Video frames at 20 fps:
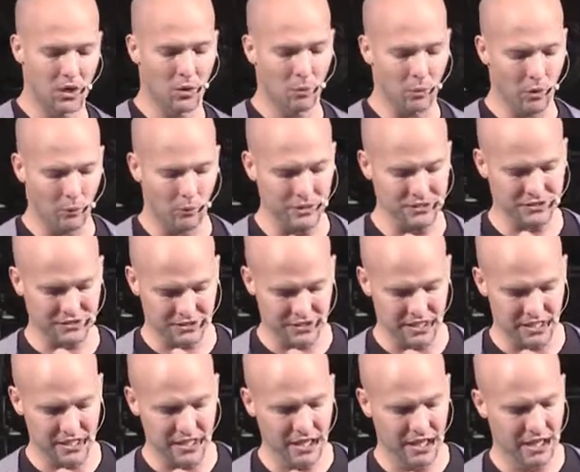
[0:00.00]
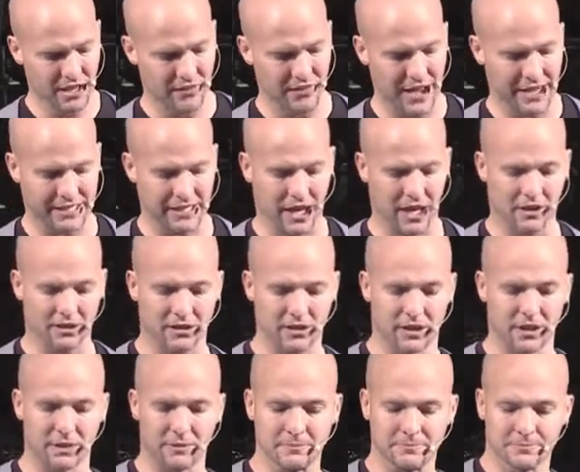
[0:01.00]
when we see that kind of
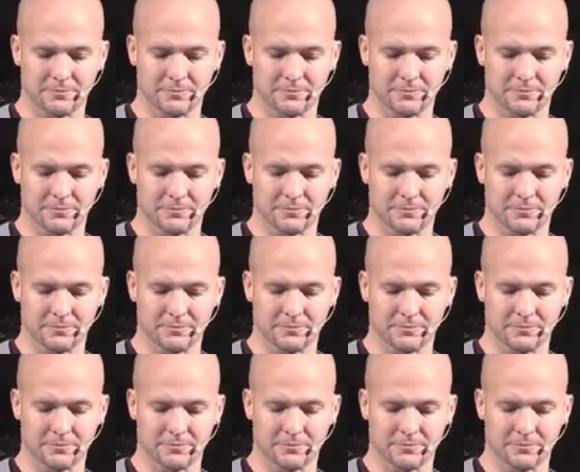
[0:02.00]
thing.